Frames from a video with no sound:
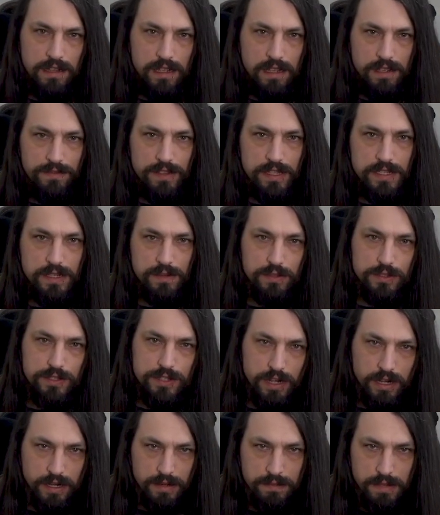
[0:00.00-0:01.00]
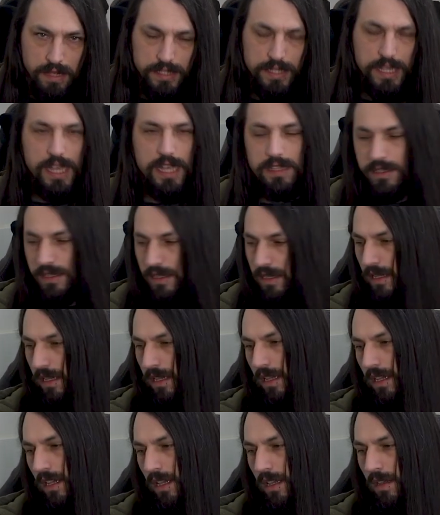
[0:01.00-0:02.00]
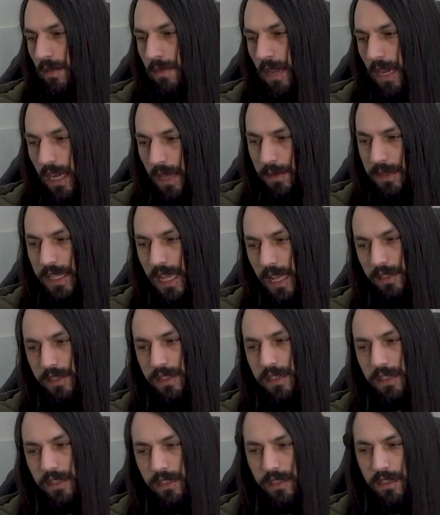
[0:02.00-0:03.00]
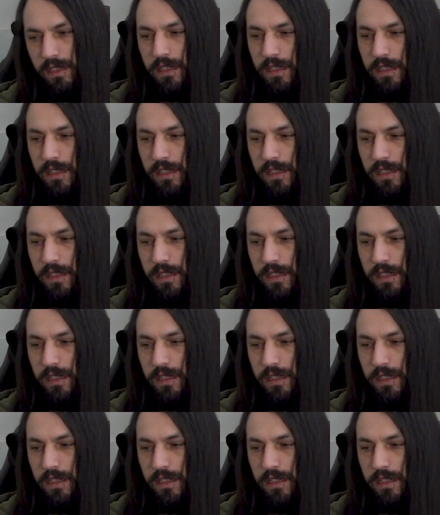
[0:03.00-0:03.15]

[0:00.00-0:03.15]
of the Simple Jargon podcast. My name is Alistair.